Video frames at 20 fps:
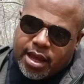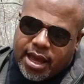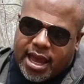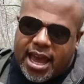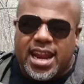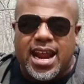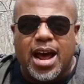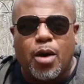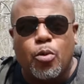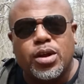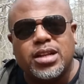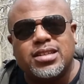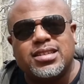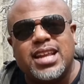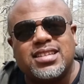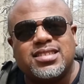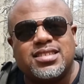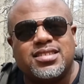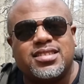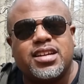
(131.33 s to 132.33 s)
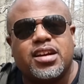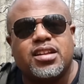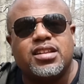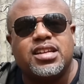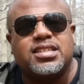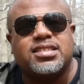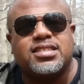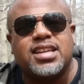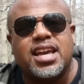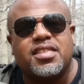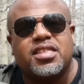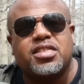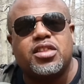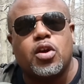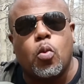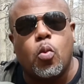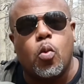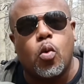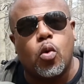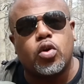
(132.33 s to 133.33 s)
and I wouldn't necessarily say that they're
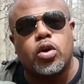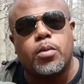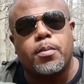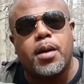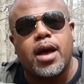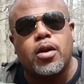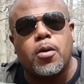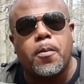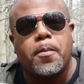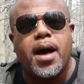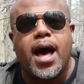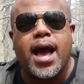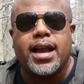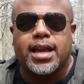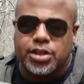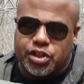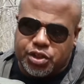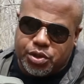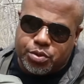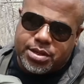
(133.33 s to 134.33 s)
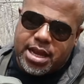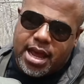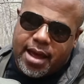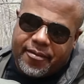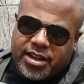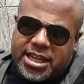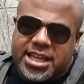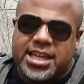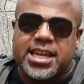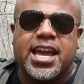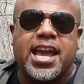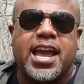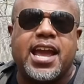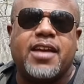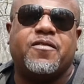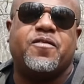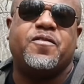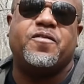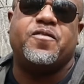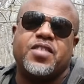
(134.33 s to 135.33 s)
water bottle pockets. You definitely can
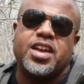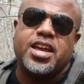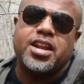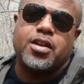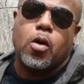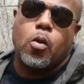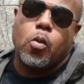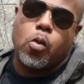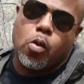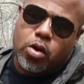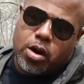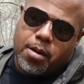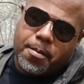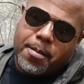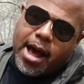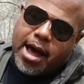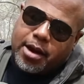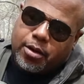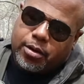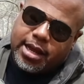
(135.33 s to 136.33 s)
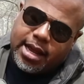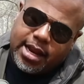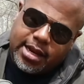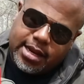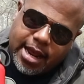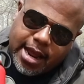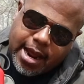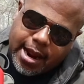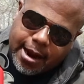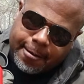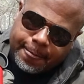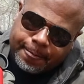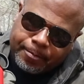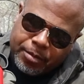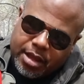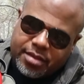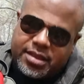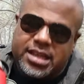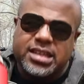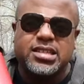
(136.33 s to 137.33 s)
fit a water bottle in there.
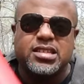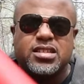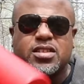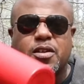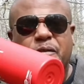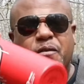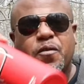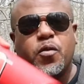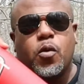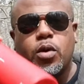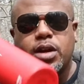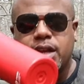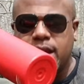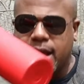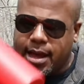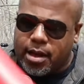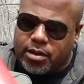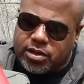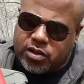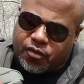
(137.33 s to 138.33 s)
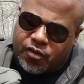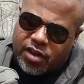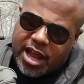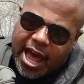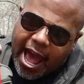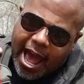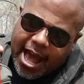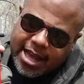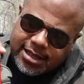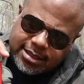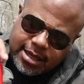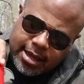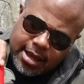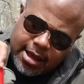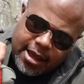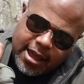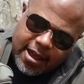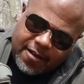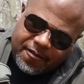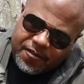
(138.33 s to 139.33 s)
This is a 40-ounce flask.
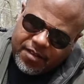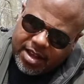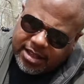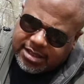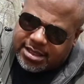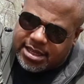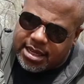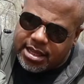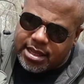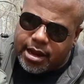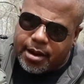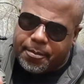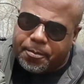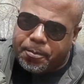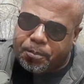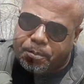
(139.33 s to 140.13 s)
It fits in there,